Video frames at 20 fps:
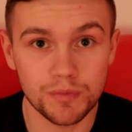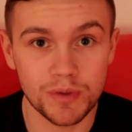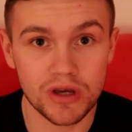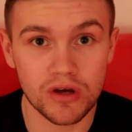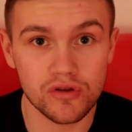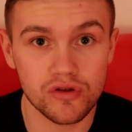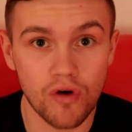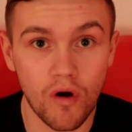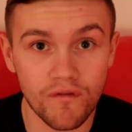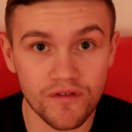
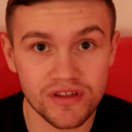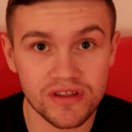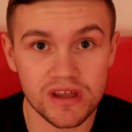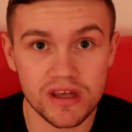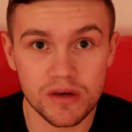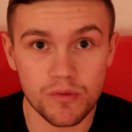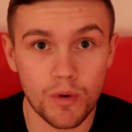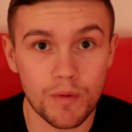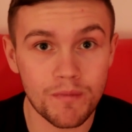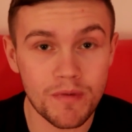because
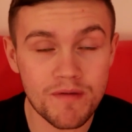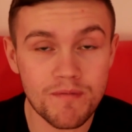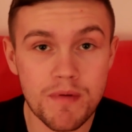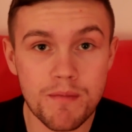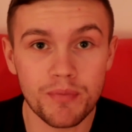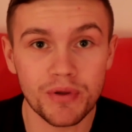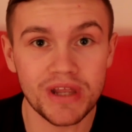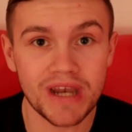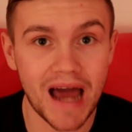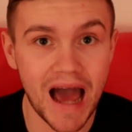obviously when we've
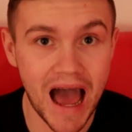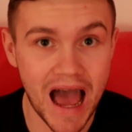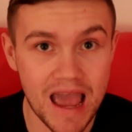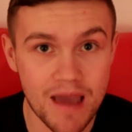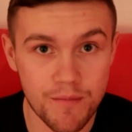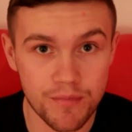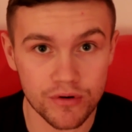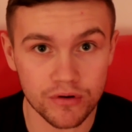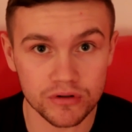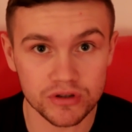been playing at
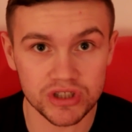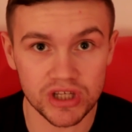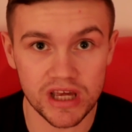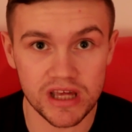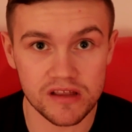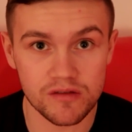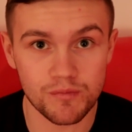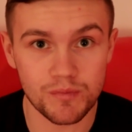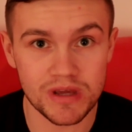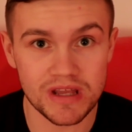Ibrox
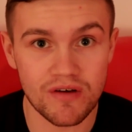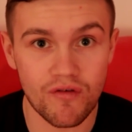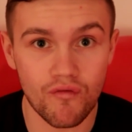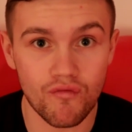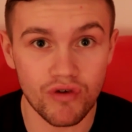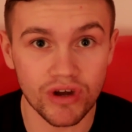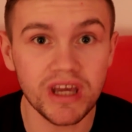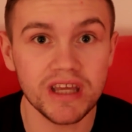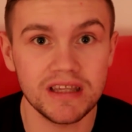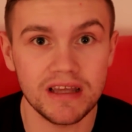it's been
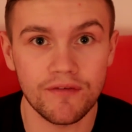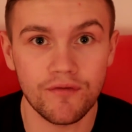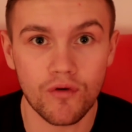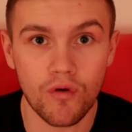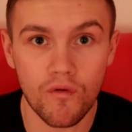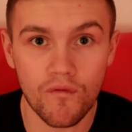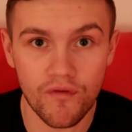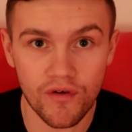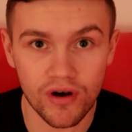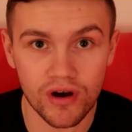really
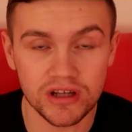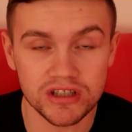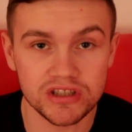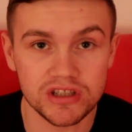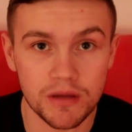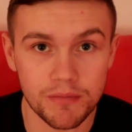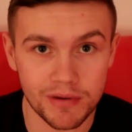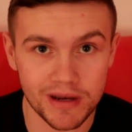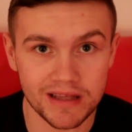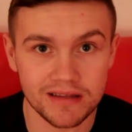difficult for us
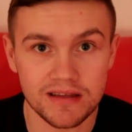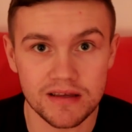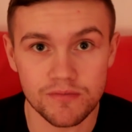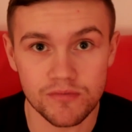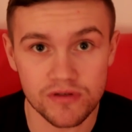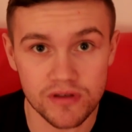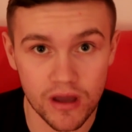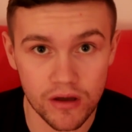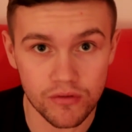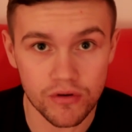to break
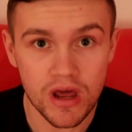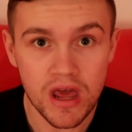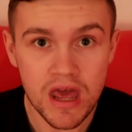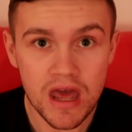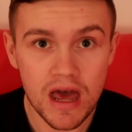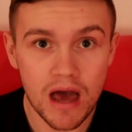teams down.